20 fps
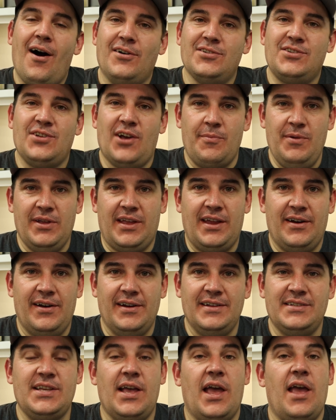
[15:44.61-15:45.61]
Also, I'd be
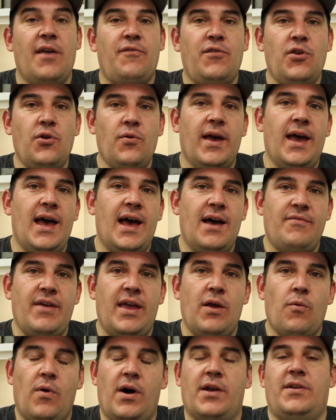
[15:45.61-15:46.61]
curious, if you
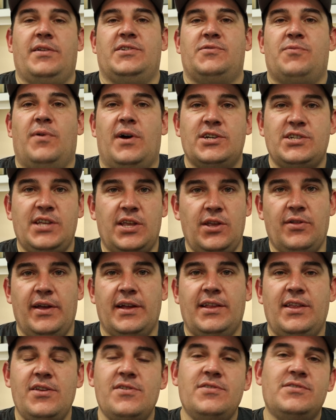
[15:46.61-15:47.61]
have a waterless wash that you like to